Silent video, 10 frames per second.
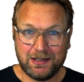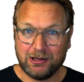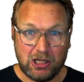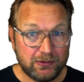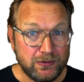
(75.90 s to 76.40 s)
A
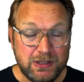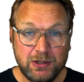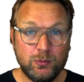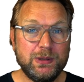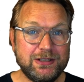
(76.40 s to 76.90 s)
lot of
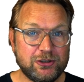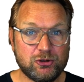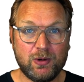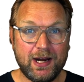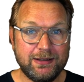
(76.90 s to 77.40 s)
newbies
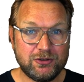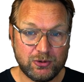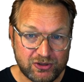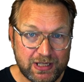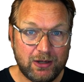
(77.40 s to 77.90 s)
trying to
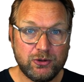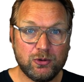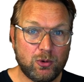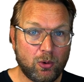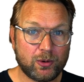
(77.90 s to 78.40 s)
sell you
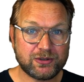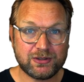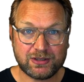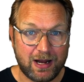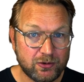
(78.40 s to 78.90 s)

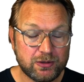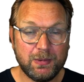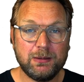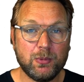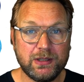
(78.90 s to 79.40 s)
courses how to
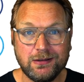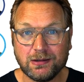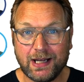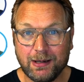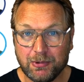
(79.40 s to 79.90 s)
make money
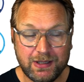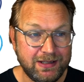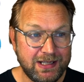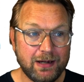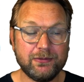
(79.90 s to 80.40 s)
online, but they
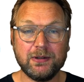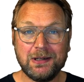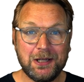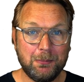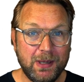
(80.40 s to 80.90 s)
never
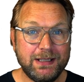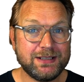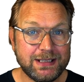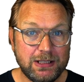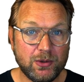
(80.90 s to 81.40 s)
made a
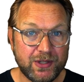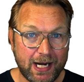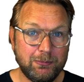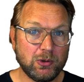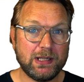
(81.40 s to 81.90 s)
single
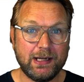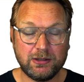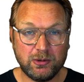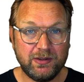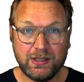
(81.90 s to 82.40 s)
dime online.
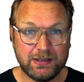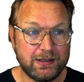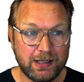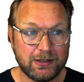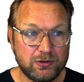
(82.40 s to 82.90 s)
The only thing that
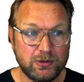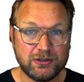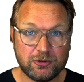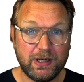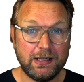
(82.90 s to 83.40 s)
they can do
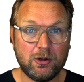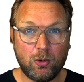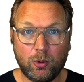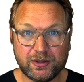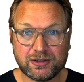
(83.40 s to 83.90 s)
is create a
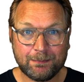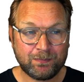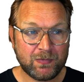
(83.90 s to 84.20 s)
course